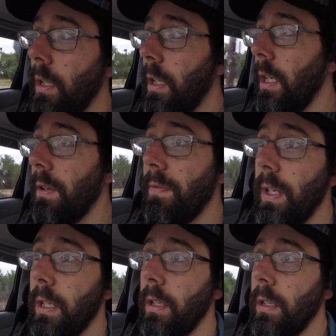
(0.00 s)
If it
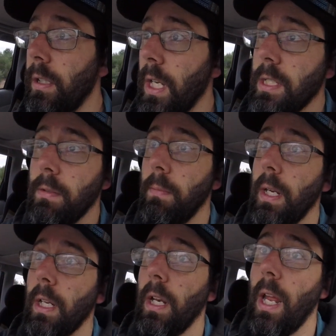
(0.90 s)
doesn't
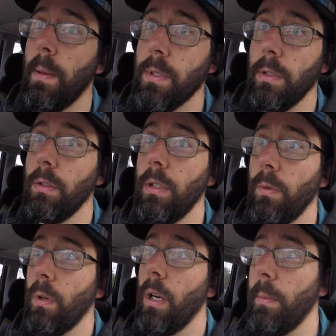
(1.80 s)
make it absolutely
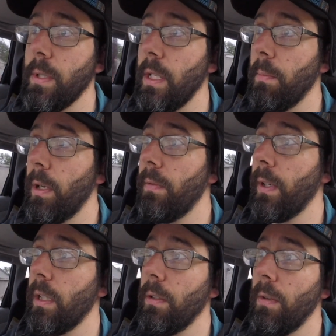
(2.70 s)
100%
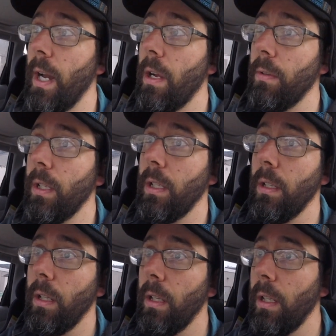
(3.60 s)
perfectly round
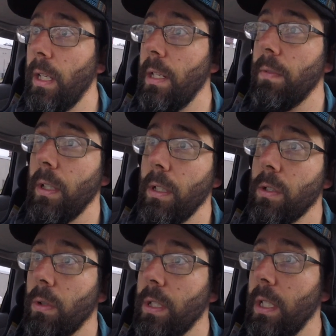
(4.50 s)
and even
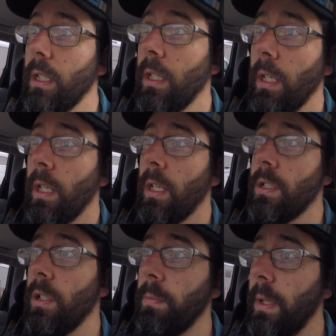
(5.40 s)
tortilla,
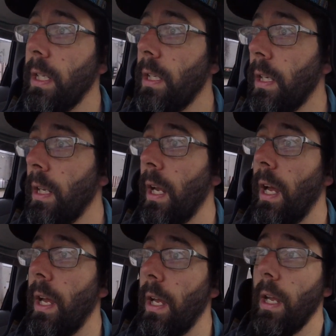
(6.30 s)
so be it.
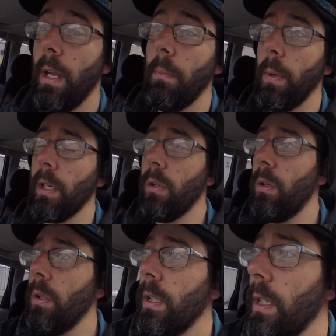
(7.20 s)
My
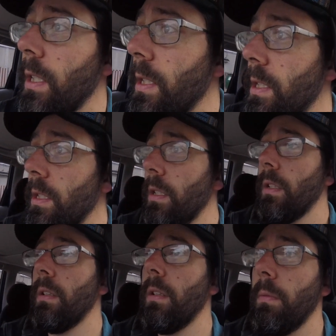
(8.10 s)
goal is,
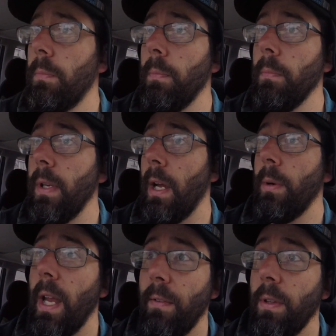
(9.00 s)
now we
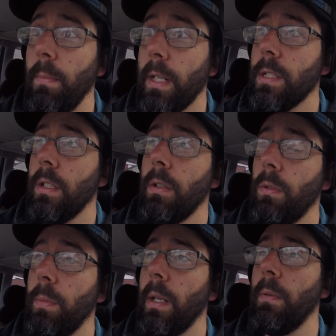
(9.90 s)
have the mixer, we'll
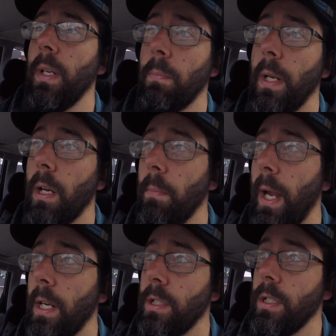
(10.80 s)
be able to make bigger
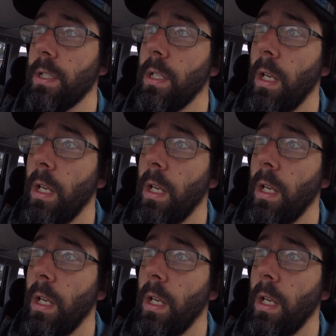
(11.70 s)
batches